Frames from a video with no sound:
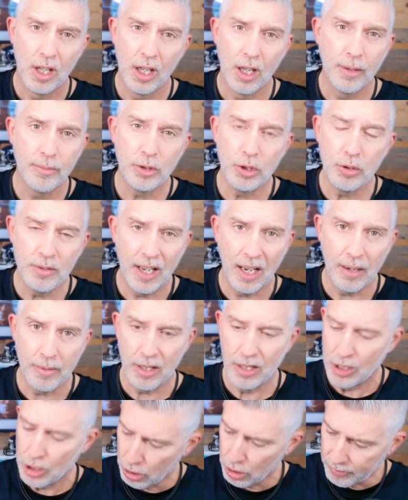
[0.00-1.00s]
you name
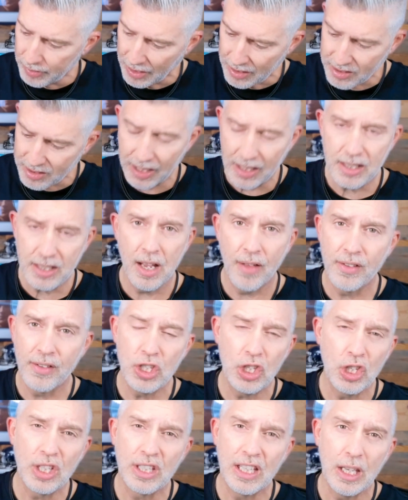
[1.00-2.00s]
it. You've got
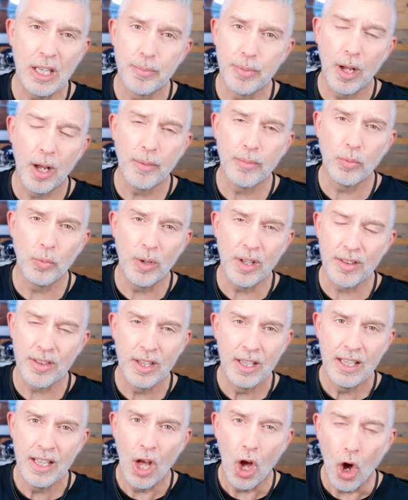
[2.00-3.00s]
technology to keep up with
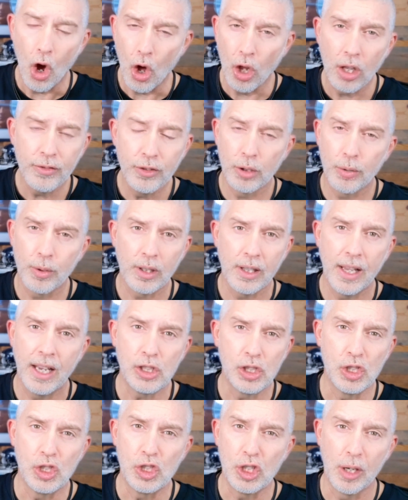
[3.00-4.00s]
all of your
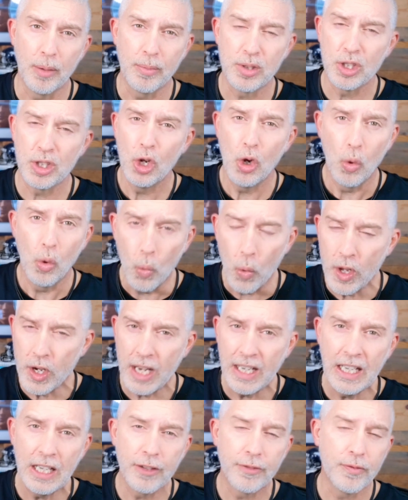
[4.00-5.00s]
relationships. When I
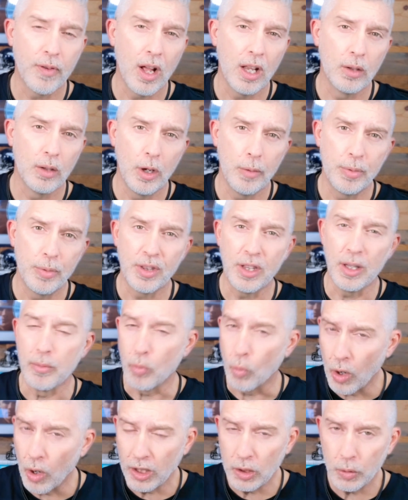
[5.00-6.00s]
need to follow up with
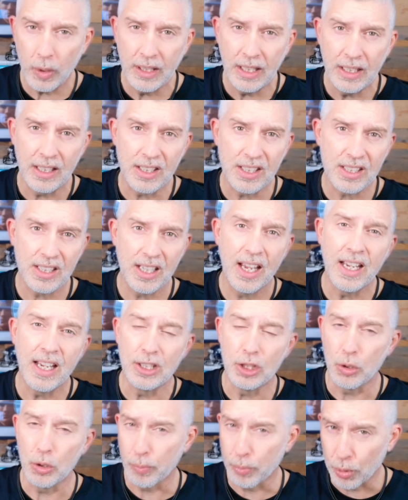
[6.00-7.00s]
them, what do I need to say
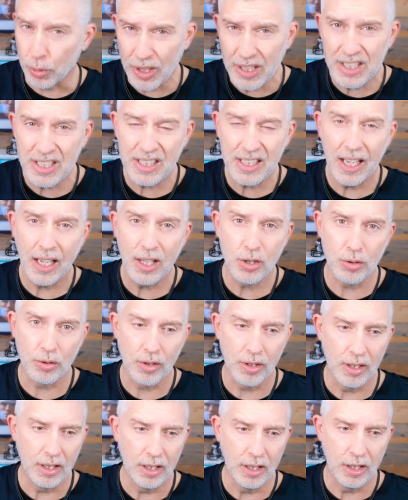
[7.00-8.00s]
to
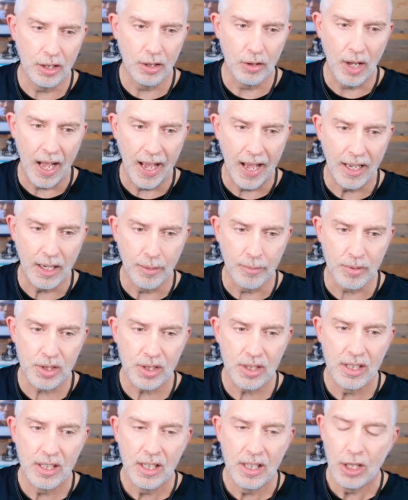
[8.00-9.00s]
pre-schedule
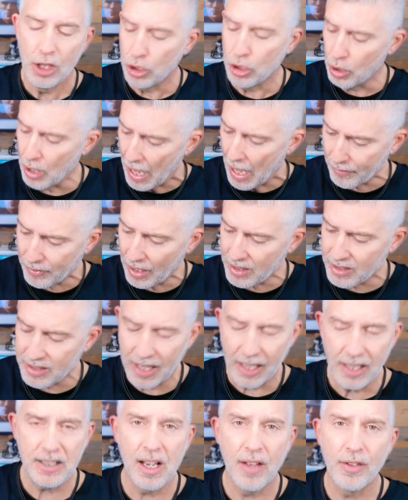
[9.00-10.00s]
items. I've got
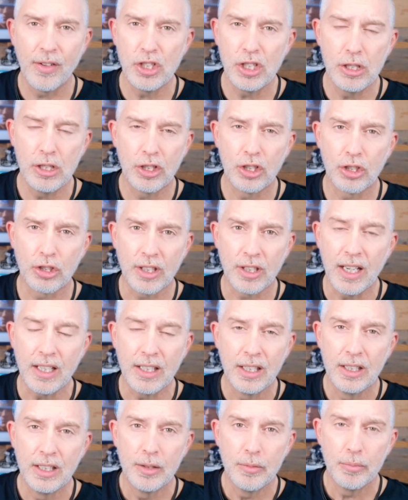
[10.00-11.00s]
technology to
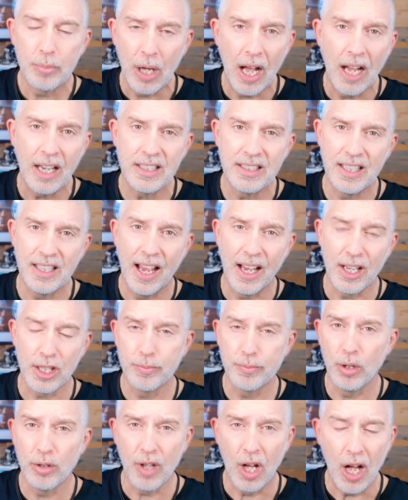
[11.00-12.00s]
create podcasts,
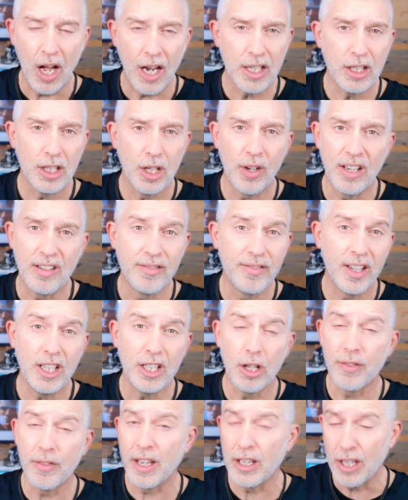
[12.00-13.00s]
both audio and
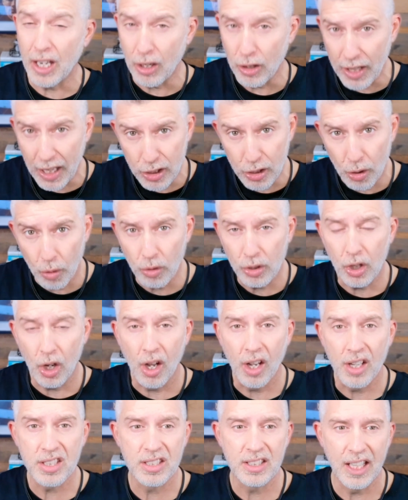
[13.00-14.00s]
video, that don't
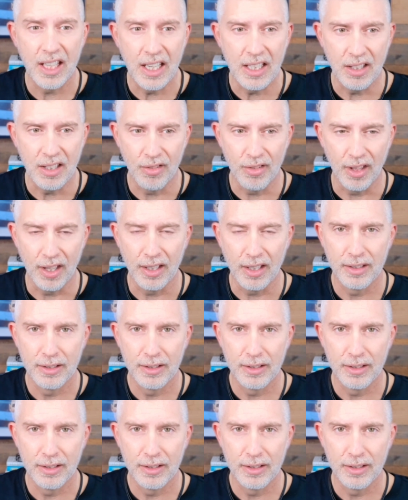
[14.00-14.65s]
cost anything.